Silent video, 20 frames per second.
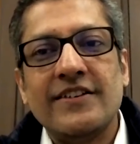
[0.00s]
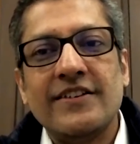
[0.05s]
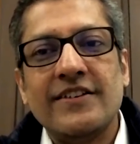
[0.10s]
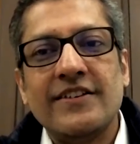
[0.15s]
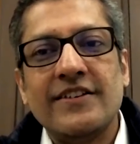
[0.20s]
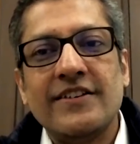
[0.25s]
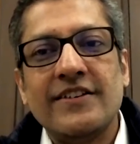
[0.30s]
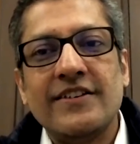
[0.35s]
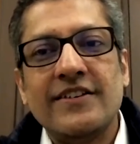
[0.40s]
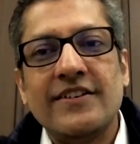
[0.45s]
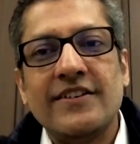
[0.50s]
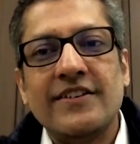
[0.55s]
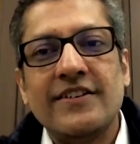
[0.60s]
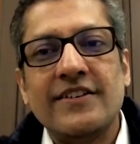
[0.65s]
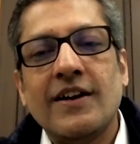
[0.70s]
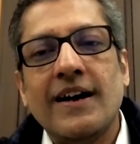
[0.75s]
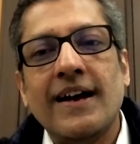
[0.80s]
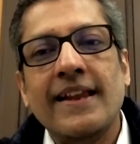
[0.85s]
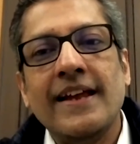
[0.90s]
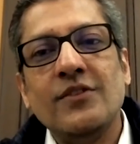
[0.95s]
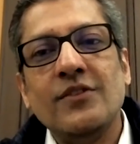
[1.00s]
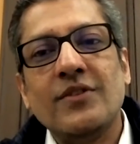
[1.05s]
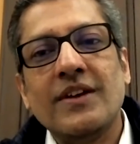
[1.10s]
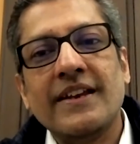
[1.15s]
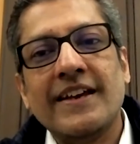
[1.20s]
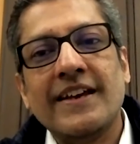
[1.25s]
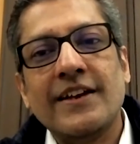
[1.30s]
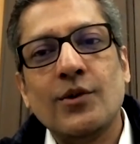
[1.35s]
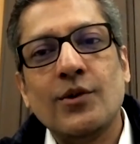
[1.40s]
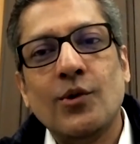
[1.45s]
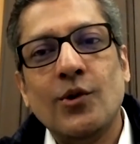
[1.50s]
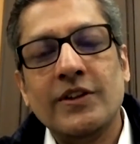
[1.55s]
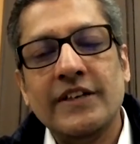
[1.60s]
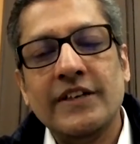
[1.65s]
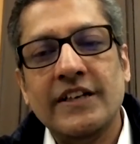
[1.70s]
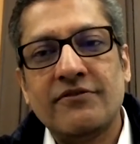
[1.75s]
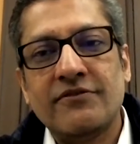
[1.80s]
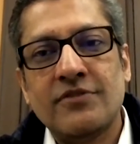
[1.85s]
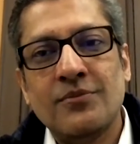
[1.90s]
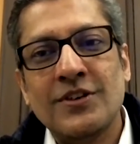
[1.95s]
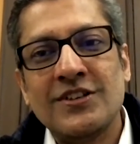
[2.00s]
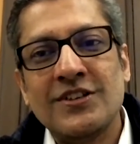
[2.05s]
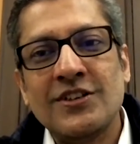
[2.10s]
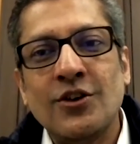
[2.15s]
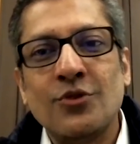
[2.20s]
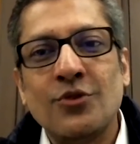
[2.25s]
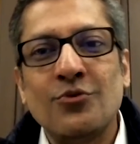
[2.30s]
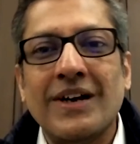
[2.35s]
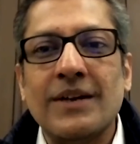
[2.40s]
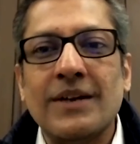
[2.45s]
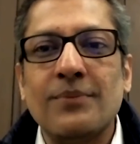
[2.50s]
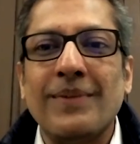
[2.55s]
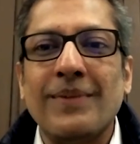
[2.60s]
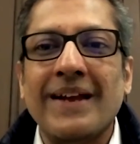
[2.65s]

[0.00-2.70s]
We can on Hylyt, you can get all the information on one